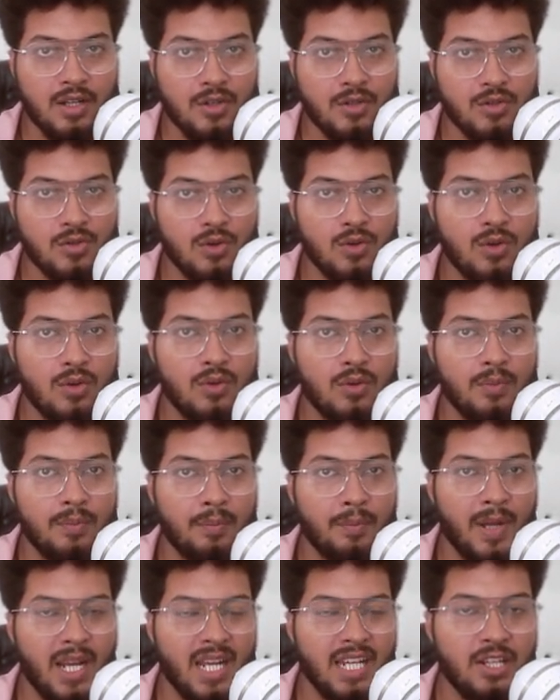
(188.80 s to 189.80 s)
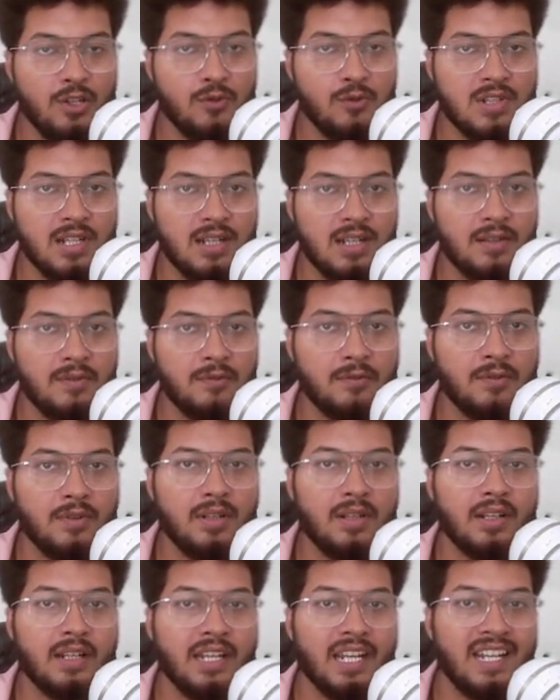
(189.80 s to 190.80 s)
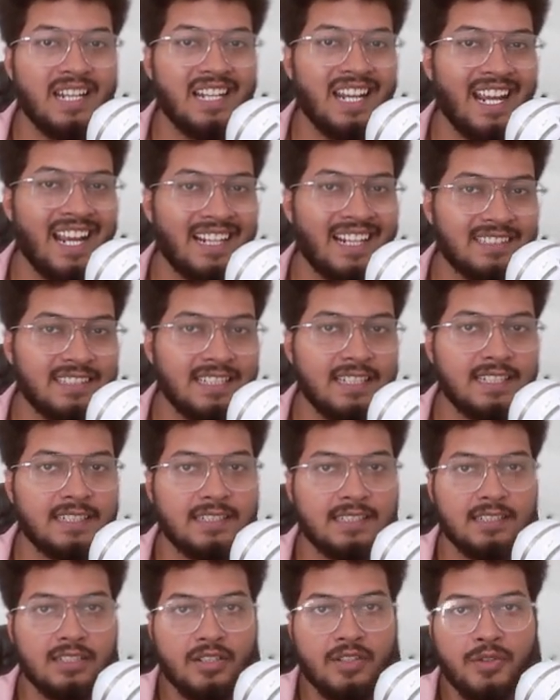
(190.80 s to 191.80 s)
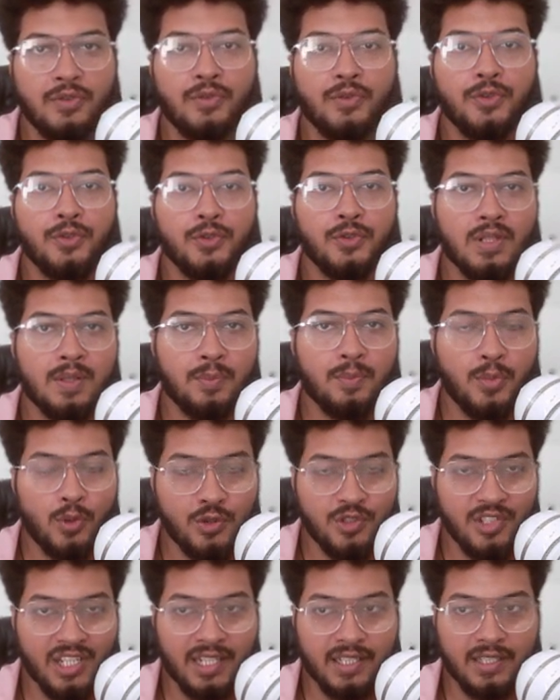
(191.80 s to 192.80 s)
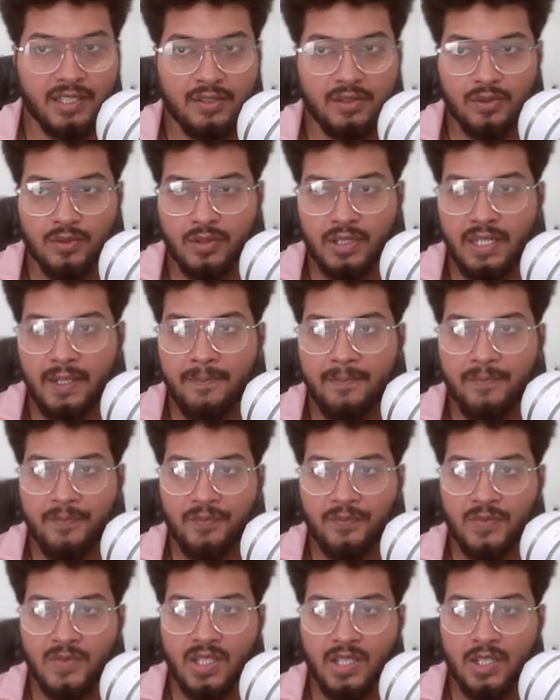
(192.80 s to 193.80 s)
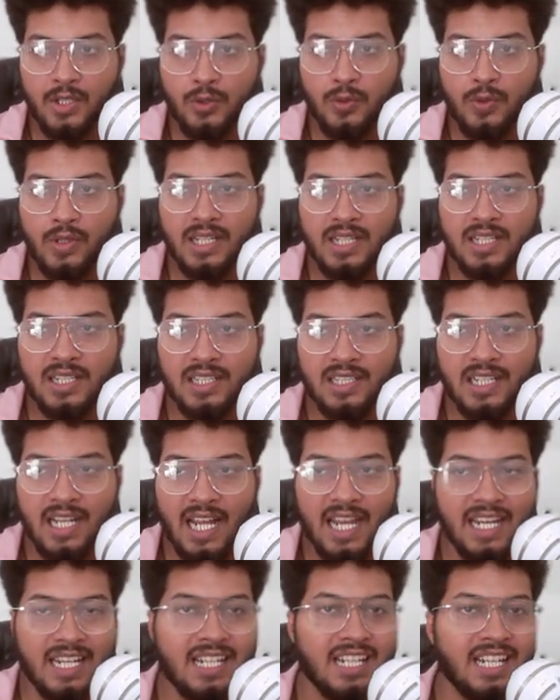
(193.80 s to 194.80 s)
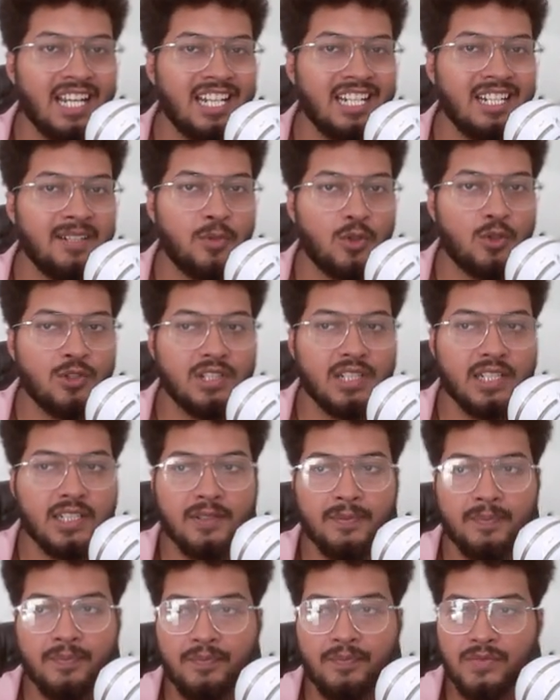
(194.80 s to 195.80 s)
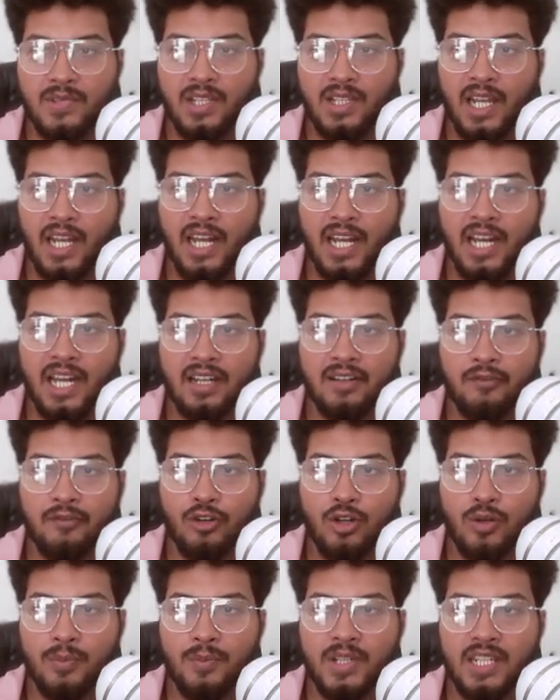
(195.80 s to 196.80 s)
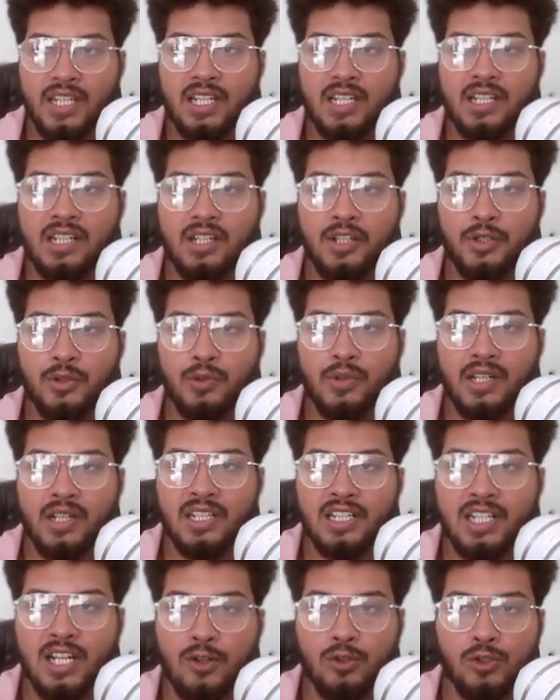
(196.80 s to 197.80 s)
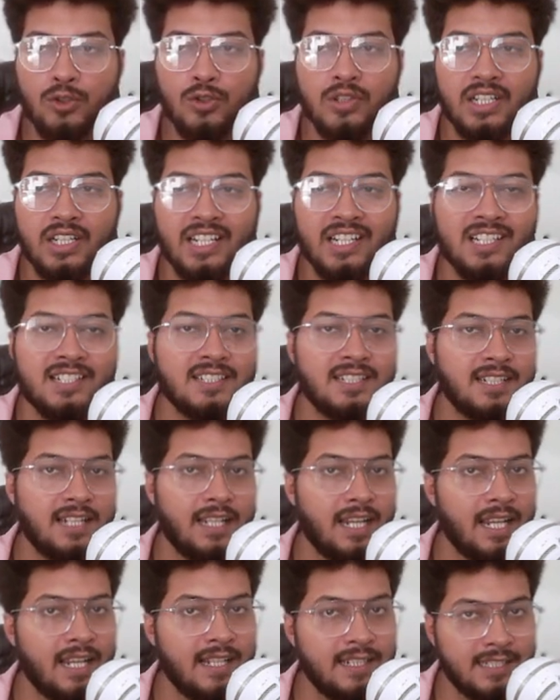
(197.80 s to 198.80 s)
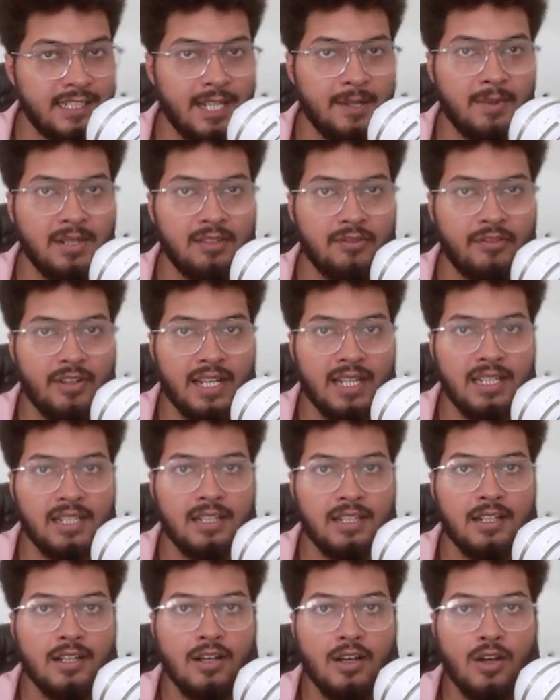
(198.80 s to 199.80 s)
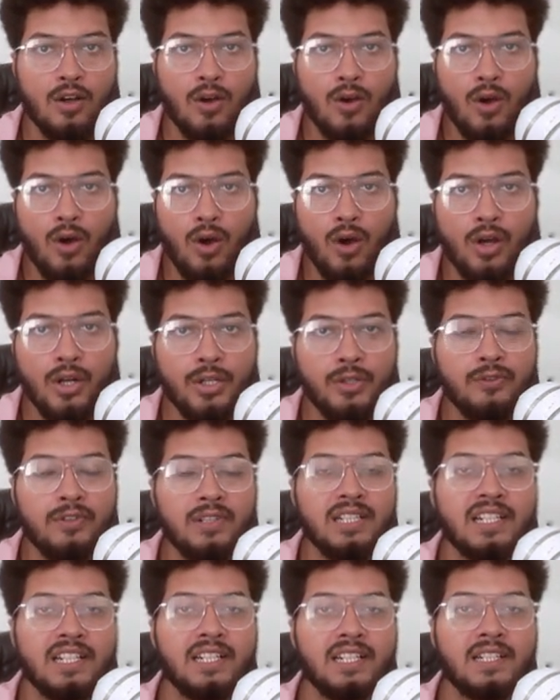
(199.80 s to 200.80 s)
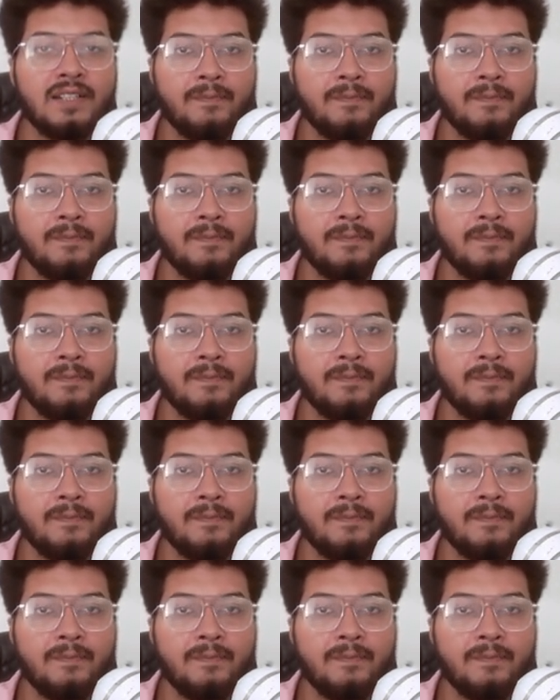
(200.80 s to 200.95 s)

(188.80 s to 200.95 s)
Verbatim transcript: so many user can access your project okay you can like any project and from here you can download its html file or you will get